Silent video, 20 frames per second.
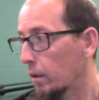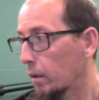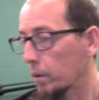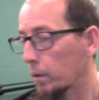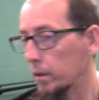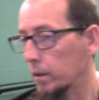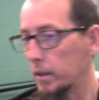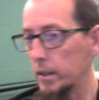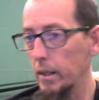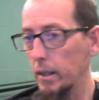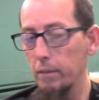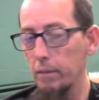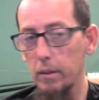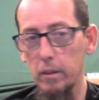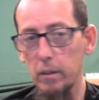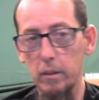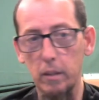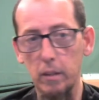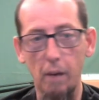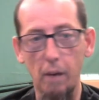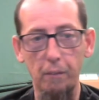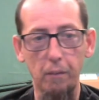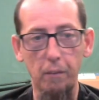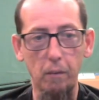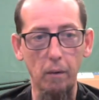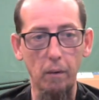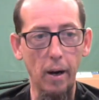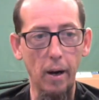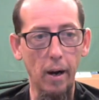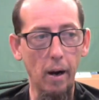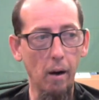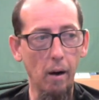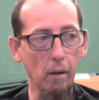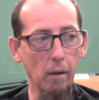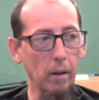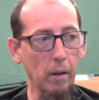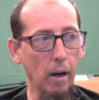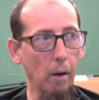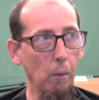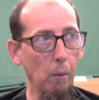We're shifting stuff
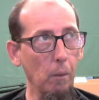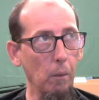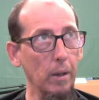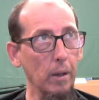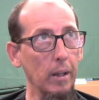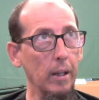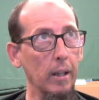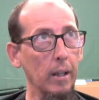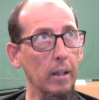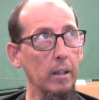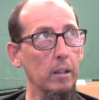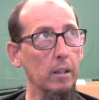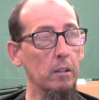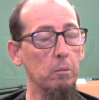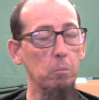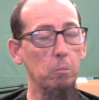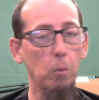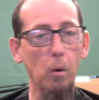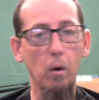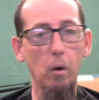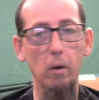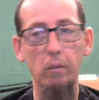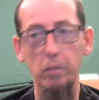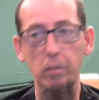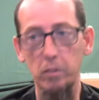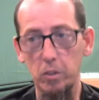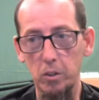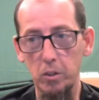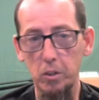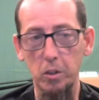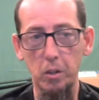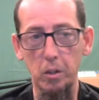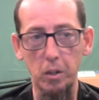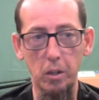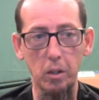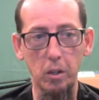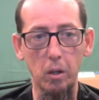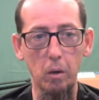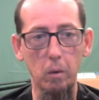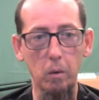around. I want to get this more of a
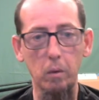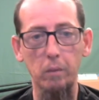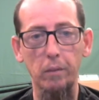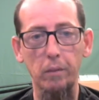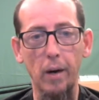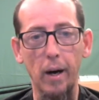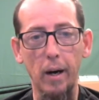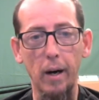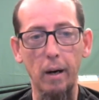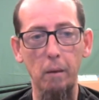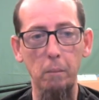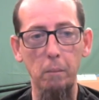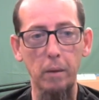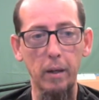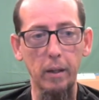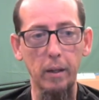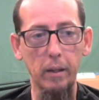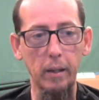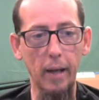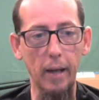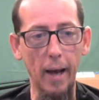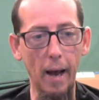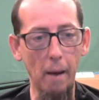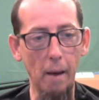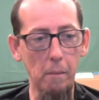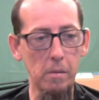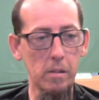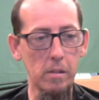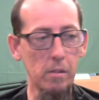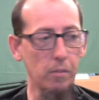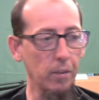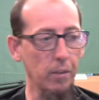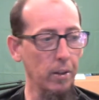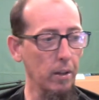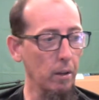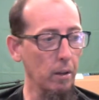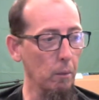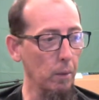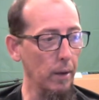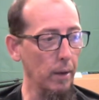studio environment,
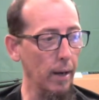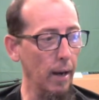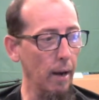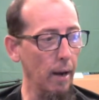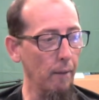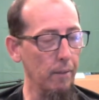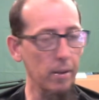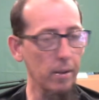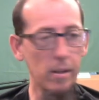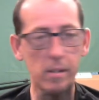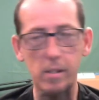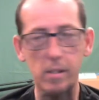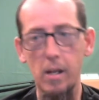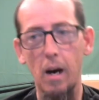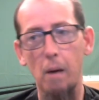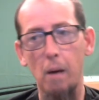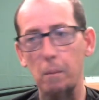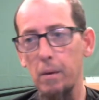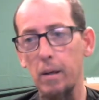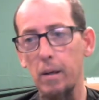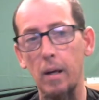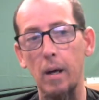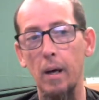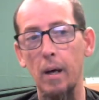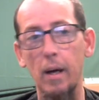atmosphere, what have you. It's coming.